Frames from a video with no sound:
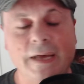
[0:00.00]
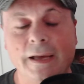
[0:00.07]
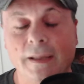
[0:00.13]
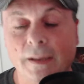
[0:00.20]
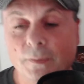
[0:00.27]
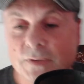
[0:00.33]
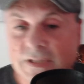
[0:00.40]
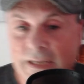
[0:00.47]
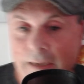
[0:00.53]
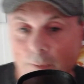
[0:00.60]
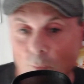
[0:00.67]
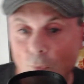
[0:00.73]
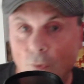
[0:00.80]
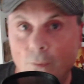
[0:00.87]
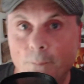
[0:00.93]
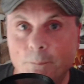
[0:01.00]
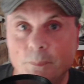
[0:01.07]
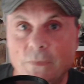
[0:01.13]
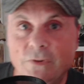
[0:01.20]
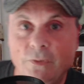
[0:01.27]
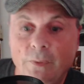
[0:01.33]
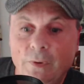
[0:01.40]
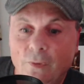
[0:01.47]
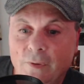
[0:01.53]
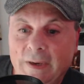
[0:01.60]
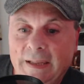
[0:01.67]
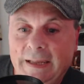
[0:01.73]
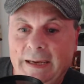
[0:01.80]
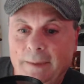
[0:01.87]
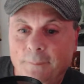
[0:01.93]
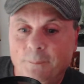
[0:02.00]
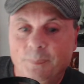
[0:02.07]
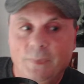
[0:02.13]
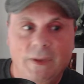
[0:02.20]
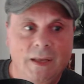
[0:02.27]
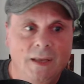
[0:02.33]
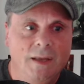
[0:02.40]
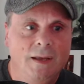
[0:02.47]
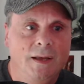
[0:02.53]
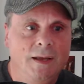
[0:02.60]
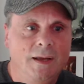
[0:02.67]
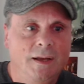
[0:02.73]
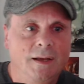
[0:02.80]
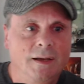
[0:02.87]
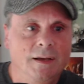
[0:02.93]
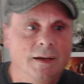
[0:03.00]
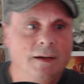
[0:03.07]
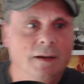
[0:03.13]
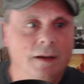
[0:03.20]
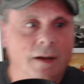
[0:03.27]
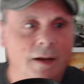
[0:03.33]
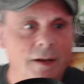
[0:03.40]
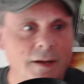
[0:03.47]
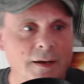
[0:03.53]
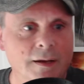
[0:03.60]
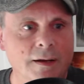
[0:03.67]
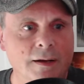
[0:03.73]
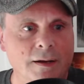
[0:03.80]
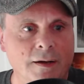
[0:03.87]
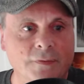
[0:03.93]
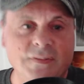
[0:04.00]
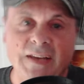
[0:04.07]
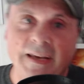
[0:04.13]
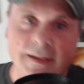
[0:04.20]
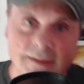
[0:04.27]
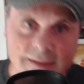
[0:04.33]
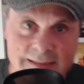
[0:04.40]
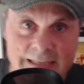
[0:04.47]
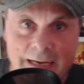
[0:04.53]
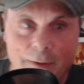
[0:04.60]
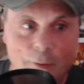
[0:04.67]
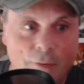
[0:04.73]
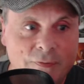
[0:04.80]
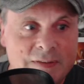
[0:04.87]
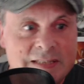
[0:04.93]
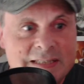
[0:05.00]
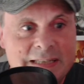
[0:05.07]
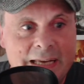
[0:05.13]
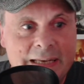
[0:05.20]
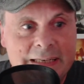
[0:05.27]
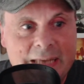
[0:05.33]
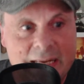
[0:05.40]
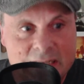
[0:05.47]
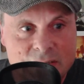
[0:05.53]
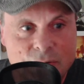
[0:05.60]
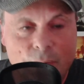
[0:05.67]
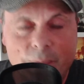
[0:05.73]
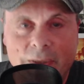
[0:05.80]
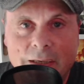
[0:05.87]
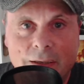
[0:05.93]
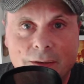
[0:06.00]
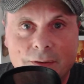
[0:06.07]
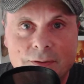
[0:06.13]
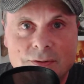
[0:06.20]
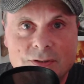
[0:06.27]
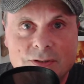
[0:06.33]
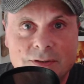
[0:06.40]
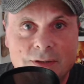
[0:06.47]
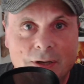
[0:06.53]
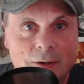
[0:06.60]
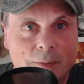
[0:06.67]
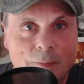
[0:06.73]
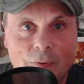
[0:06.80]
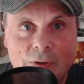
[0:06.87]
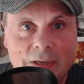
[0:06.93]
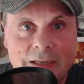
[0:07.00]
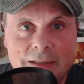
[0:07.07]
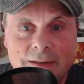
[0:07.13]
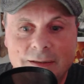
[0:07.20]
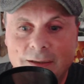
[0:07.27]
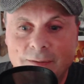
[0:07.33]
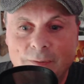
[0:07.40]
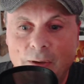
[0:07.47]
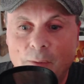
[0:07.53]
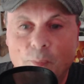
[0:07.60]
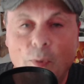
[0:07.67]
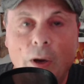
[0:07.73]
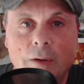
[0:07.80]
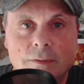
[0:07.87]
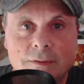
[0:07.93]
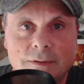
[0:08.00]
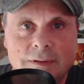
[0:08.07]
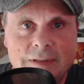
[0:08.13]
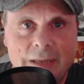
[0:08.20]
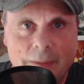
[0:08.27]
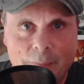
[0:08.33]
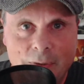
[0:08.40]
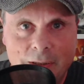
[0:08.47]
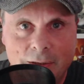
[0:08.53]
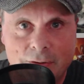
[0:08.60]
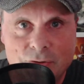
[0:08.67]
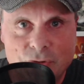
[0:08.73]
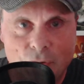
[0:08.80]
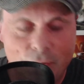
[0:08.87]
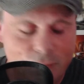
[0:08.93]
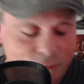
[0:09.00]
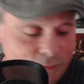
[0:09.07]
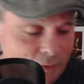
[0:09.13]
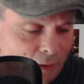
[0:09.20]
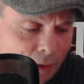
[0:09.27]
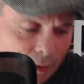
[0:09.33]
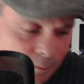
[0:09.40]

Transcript: that was getting warm. So we got rid of that. I've taken the towel off instead. Yes, not my clothes. No, I'm not going to. I won't take my clothes off. I'm